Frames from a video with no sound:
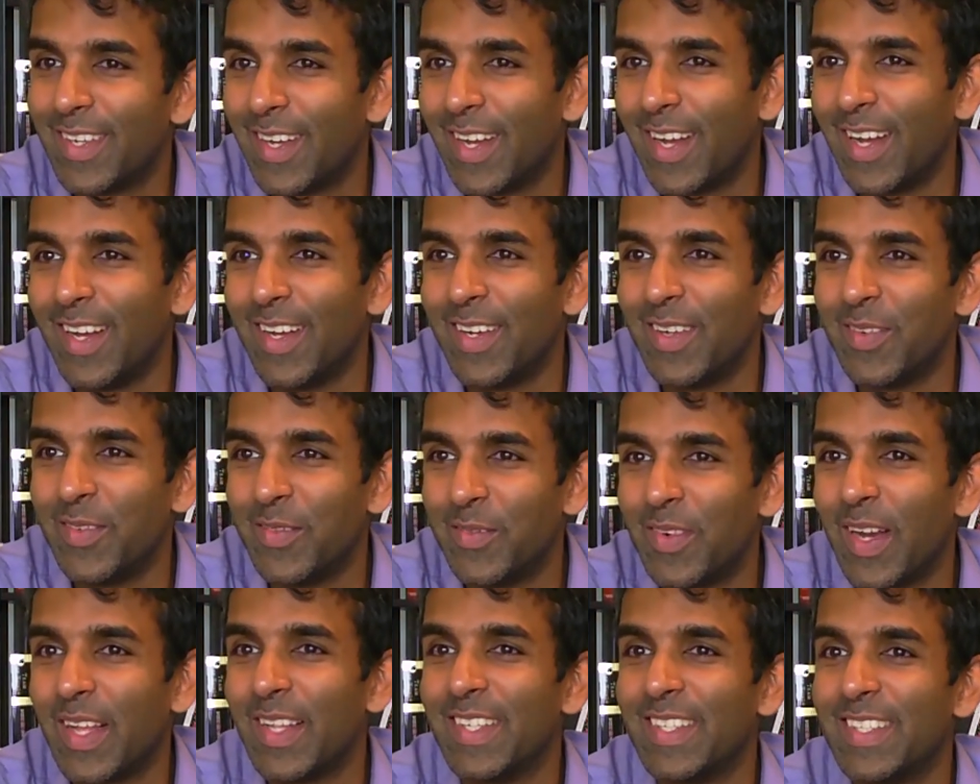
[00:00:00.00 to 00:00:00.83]
uh,
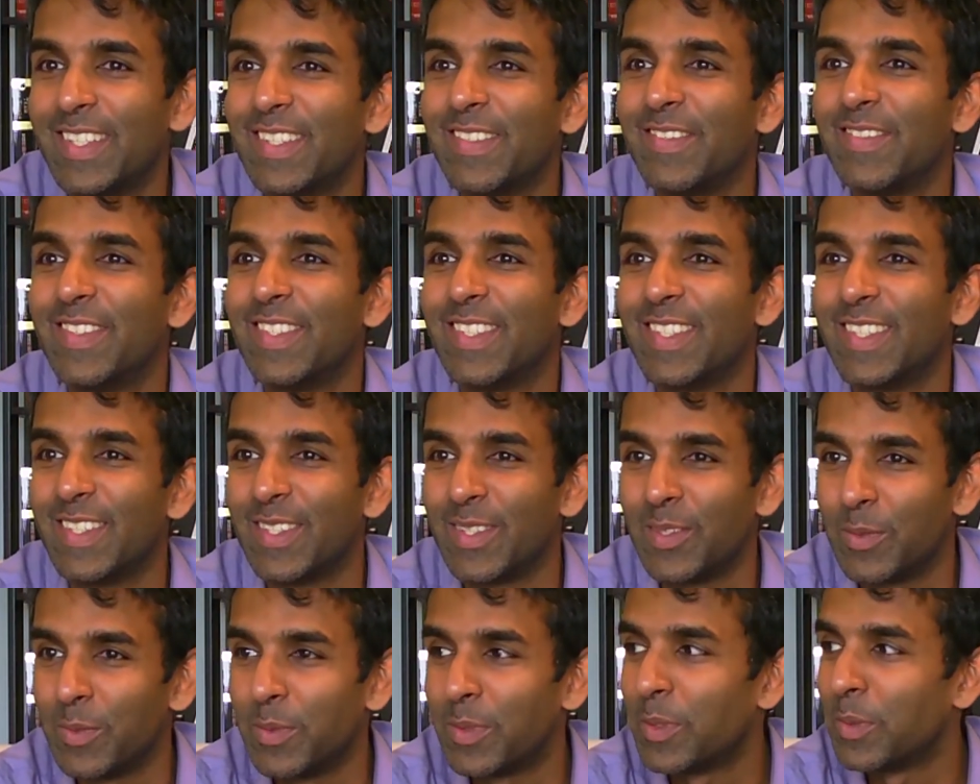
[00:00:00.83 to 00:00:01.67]
relative to the
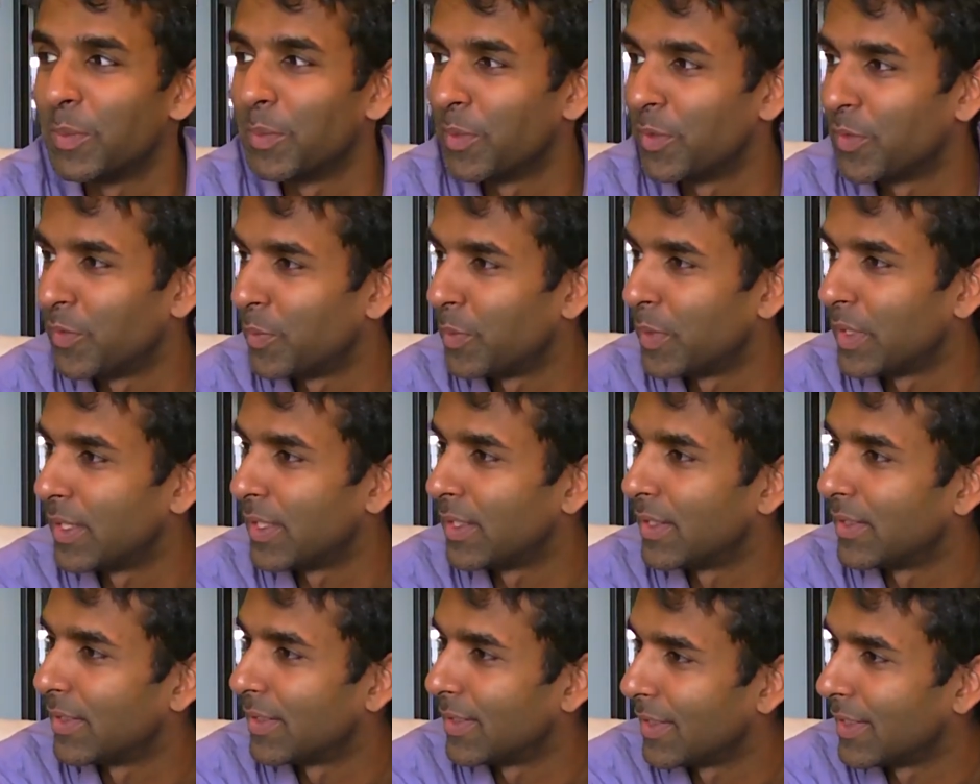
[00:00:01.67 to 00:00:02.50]
union movement
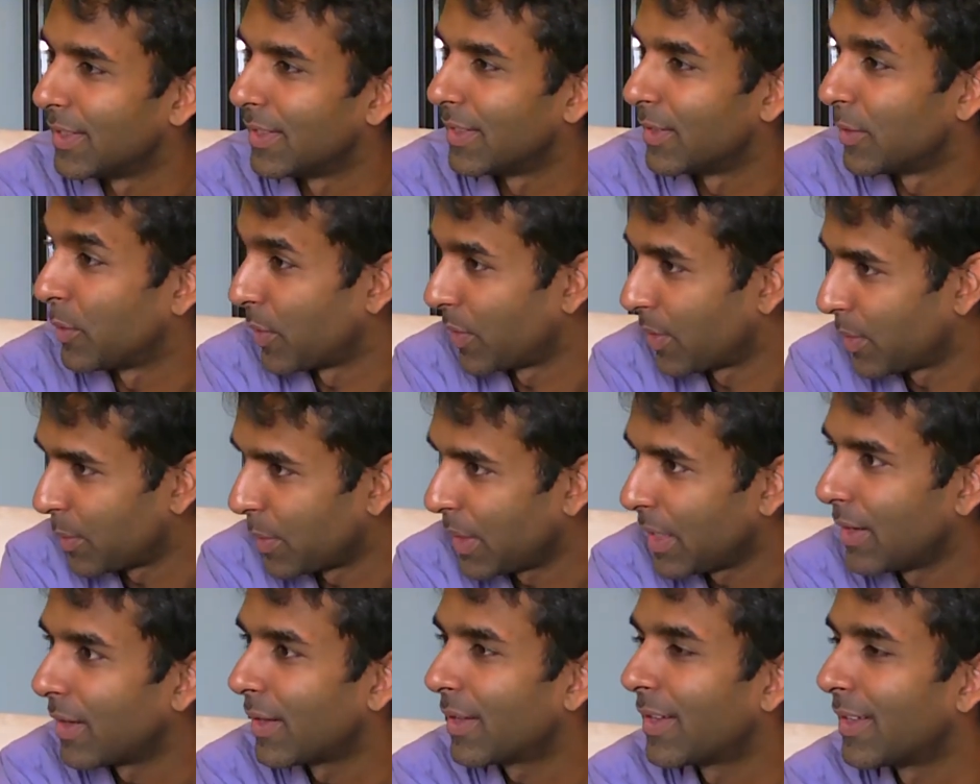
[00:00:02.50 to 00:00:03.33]
in, in North
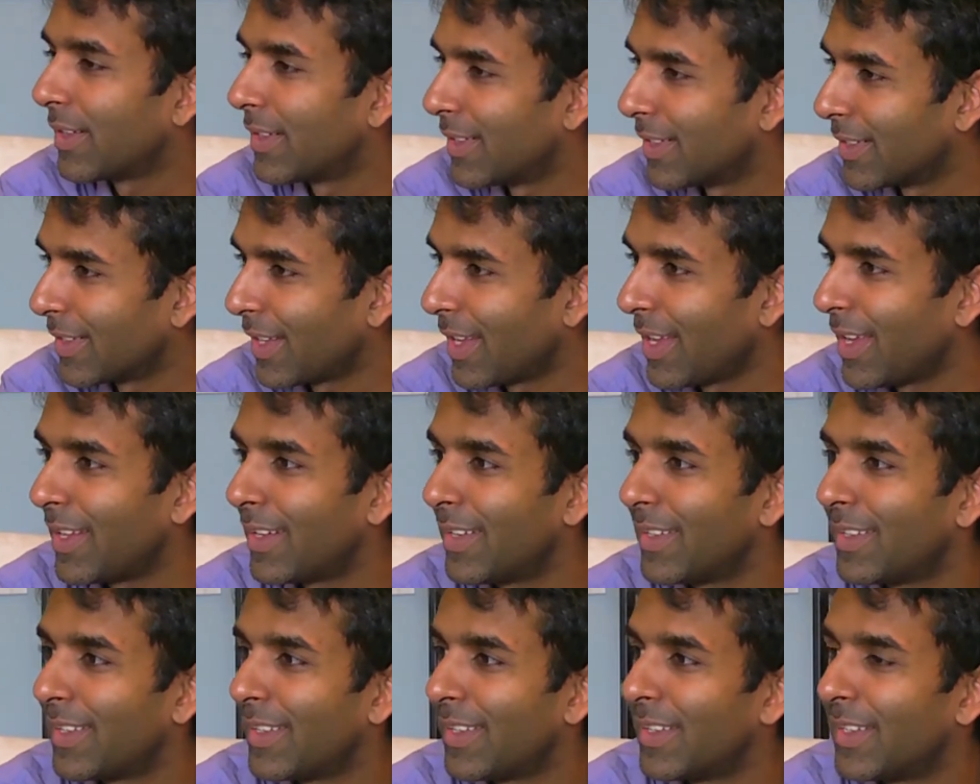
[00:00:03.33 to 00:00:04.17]
America and
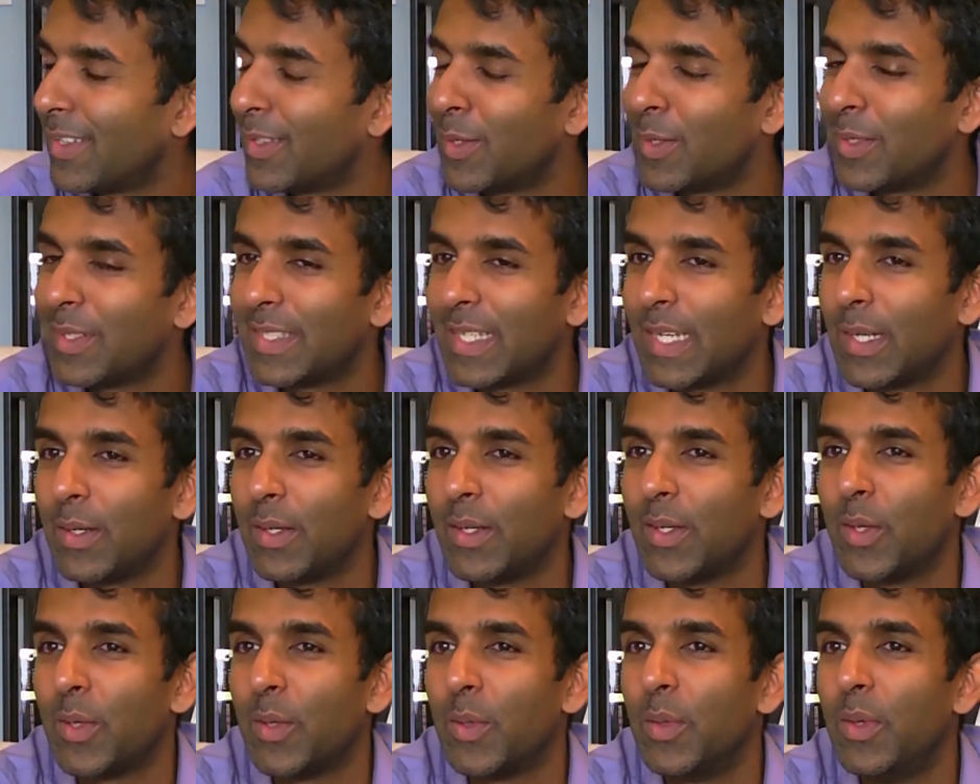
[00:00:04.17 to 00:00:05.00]
Canada and
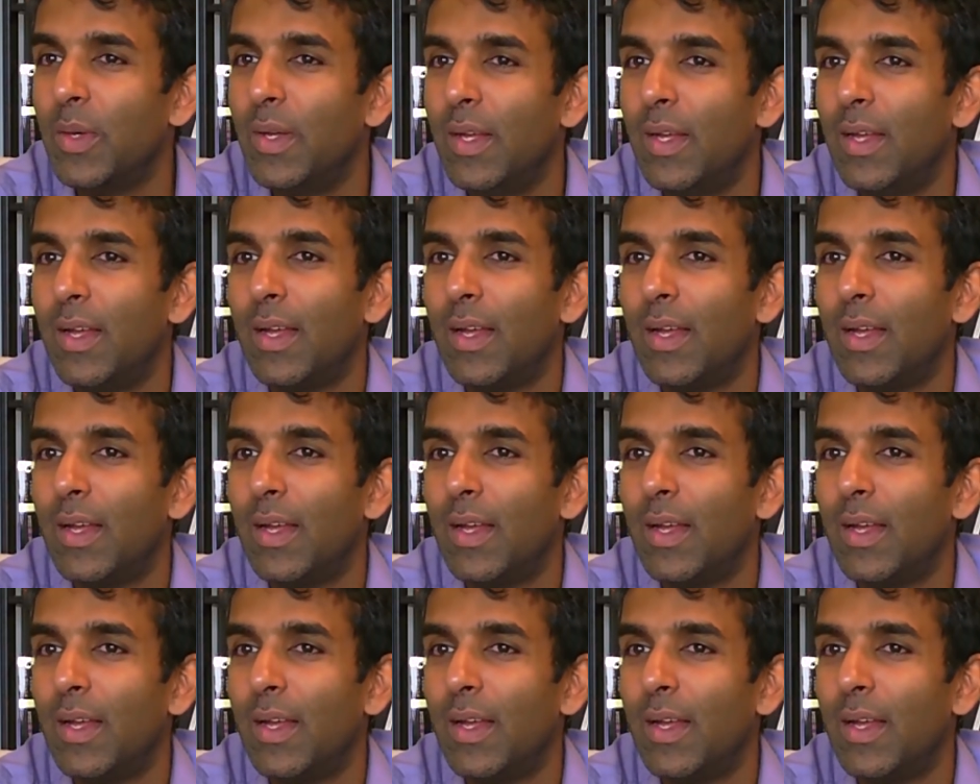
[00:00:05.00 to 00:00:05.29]
Ontario,